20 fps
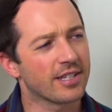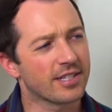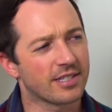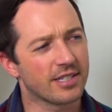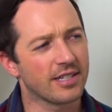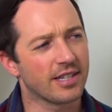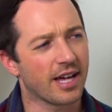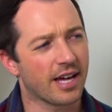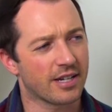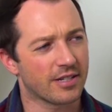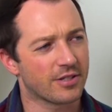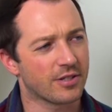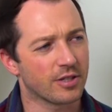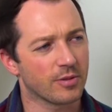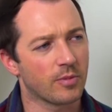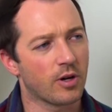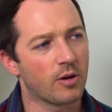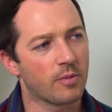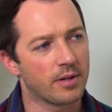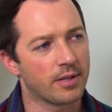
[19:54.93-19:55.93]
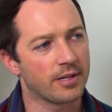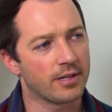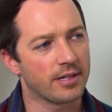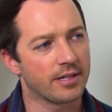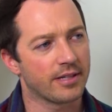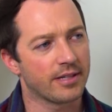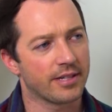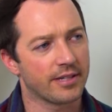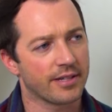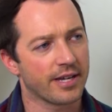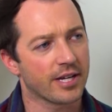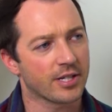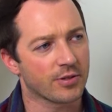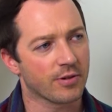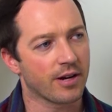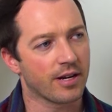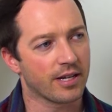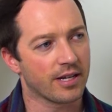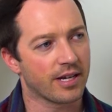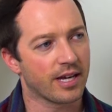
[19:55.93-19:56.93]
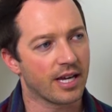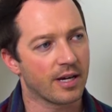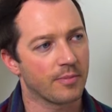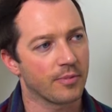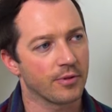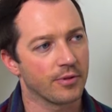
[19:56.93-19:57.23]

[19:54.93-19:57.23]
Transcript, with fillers: of see that as your moment in that training camp